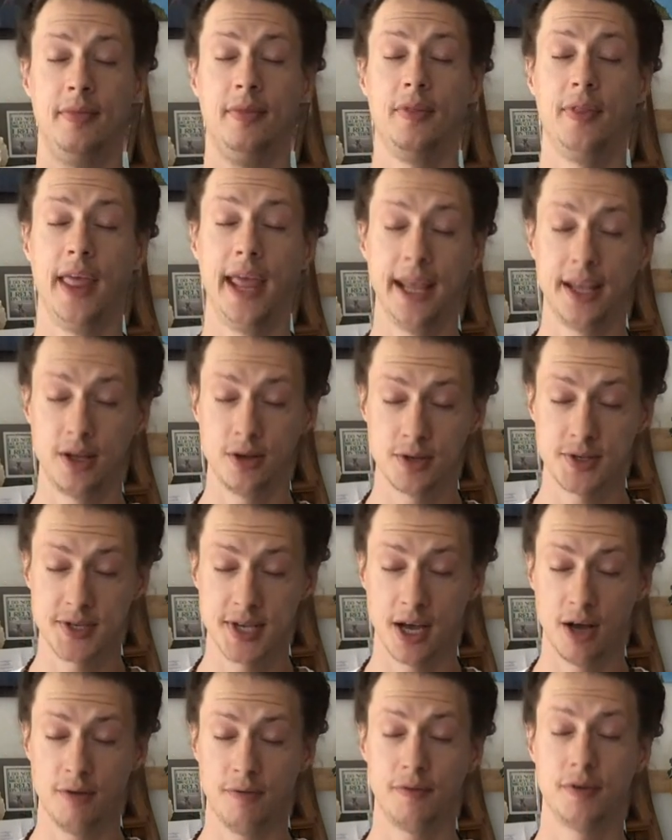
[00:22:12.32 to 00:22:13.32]
Thank
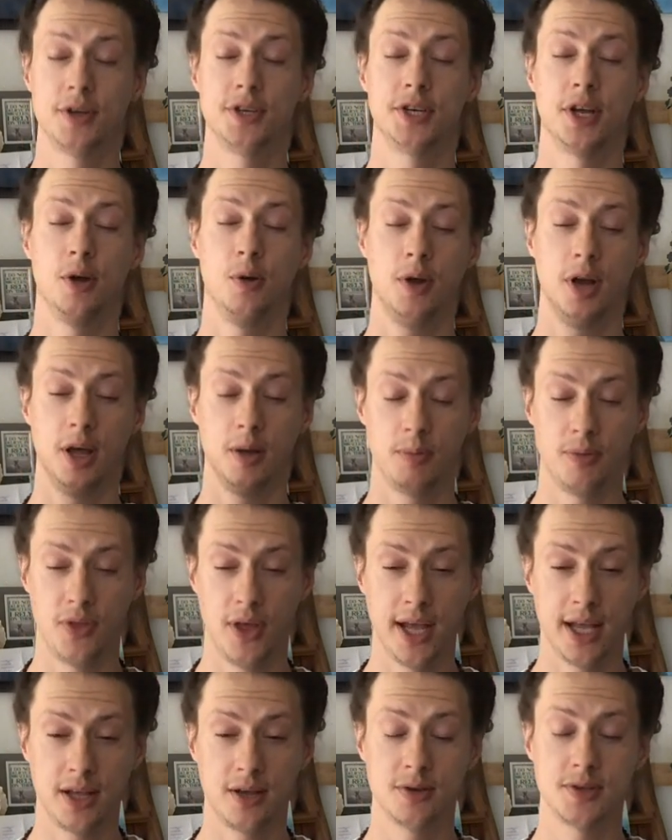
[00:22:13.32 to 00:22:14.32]
yourself for showing up.
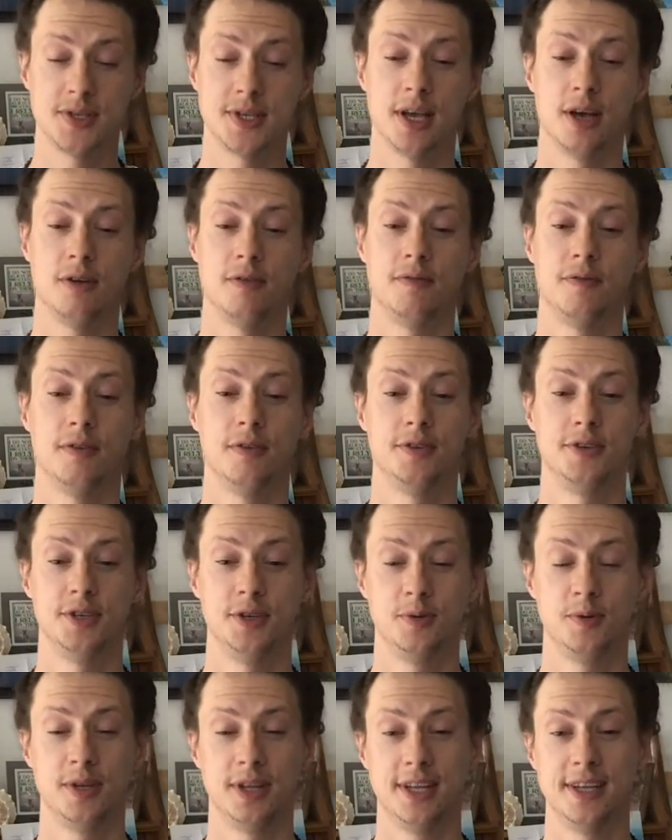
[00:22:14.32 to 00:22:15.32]
Thank yourself for
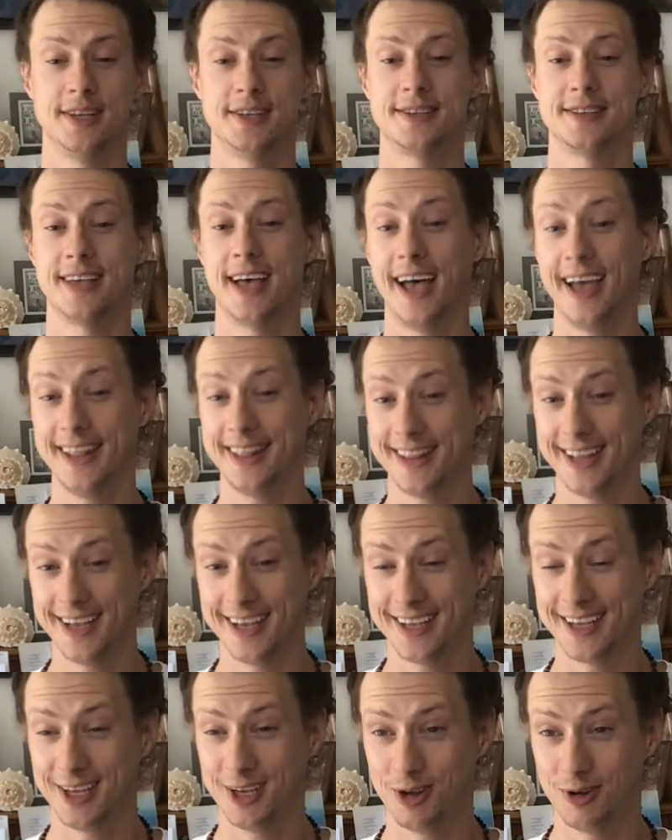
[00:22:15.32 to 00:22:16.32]
doing this. I
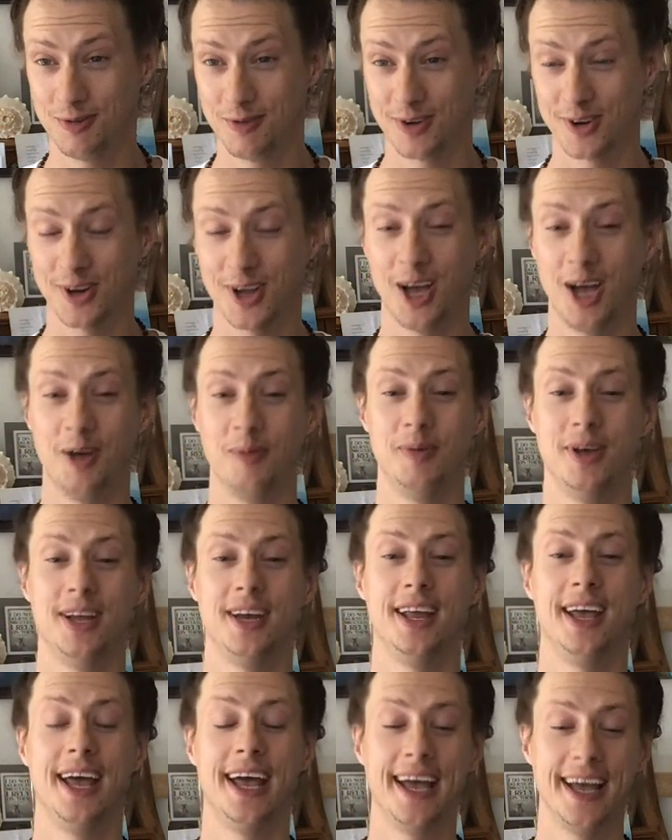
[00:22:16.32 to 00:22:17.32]
thank you for
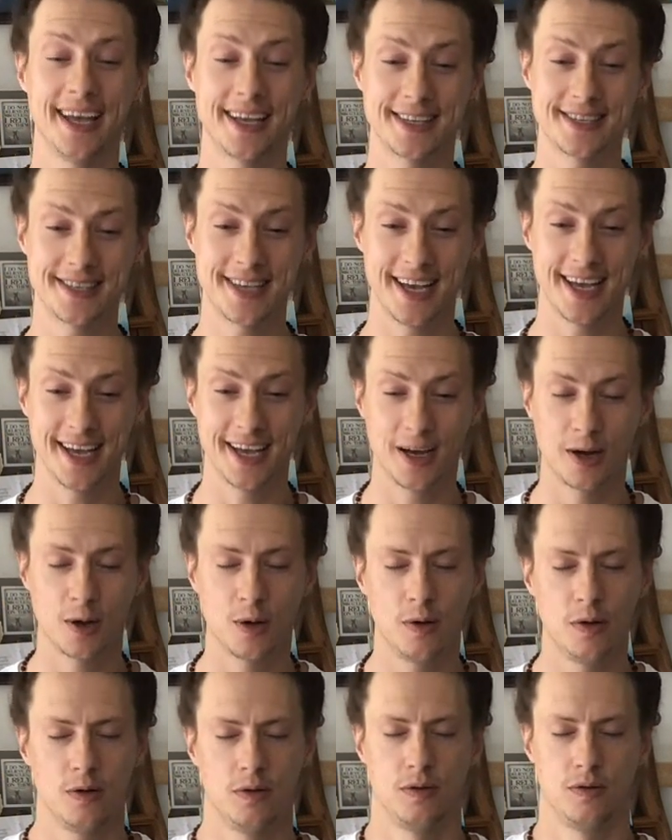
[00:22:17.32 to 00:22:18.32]
coming.
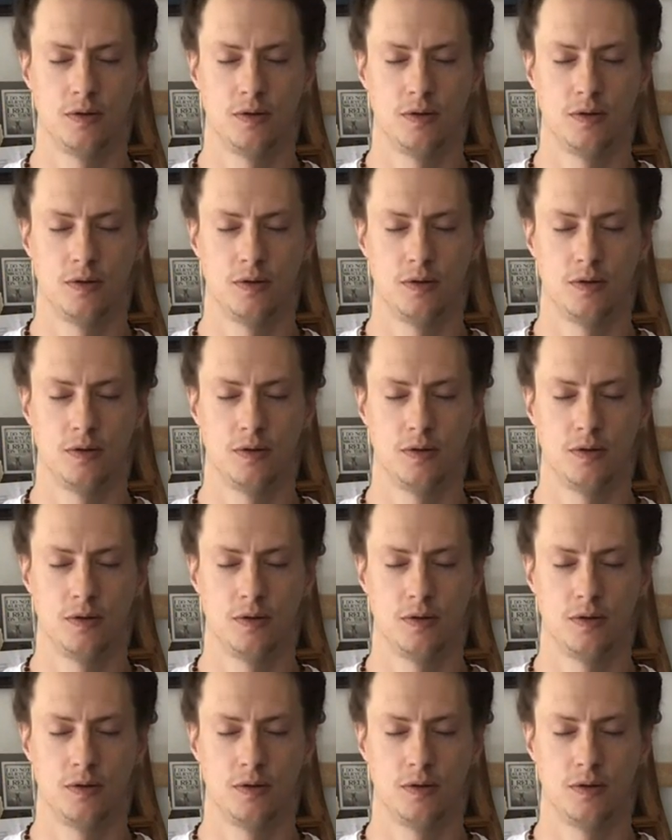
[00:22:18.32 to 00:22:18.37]
Exhale.